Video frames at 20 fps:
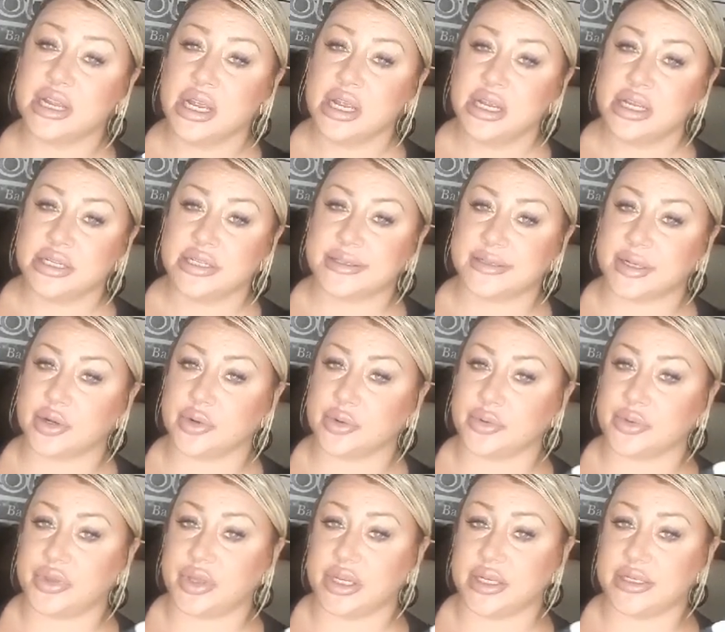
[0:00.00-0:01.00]
So
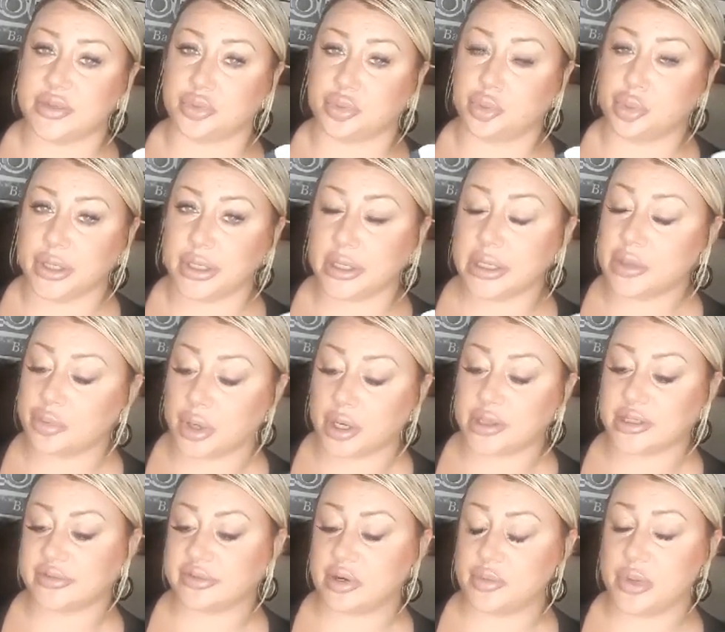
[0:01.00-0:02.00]
these really worked
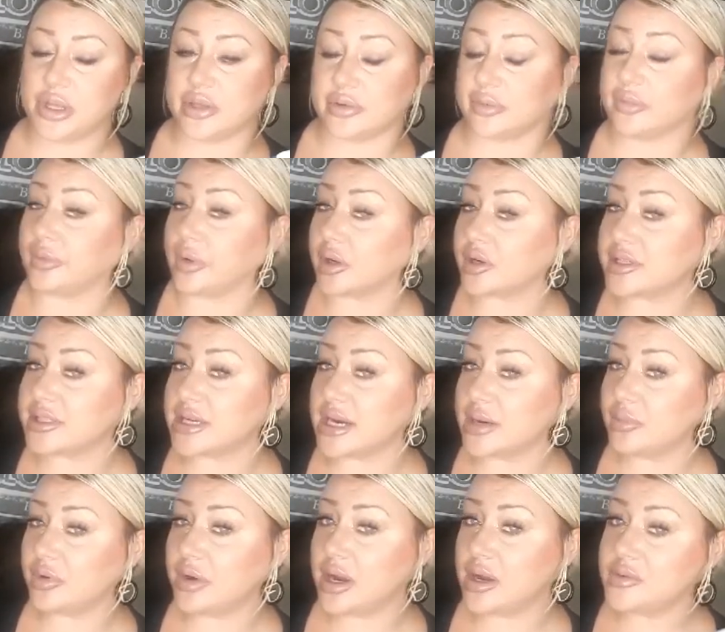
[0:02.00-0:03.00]
for me the first time
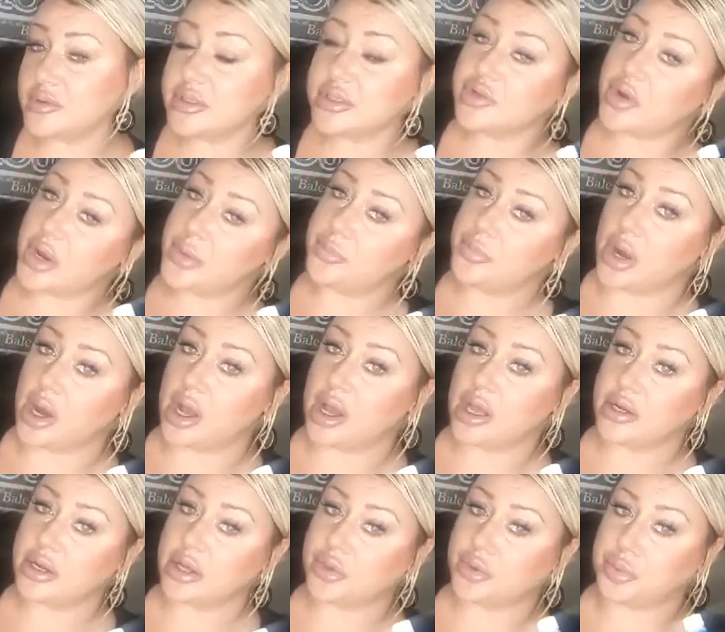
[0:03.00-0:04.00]
around, so I bought
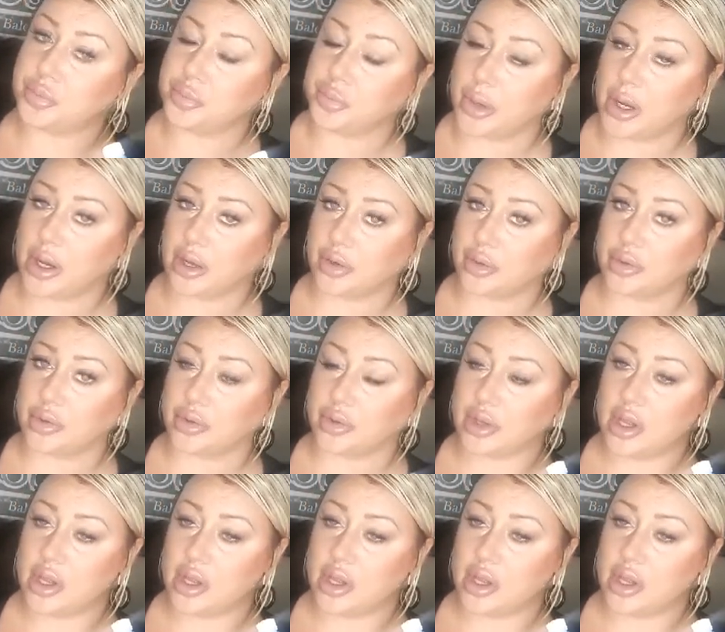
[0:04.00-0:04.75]
another bottle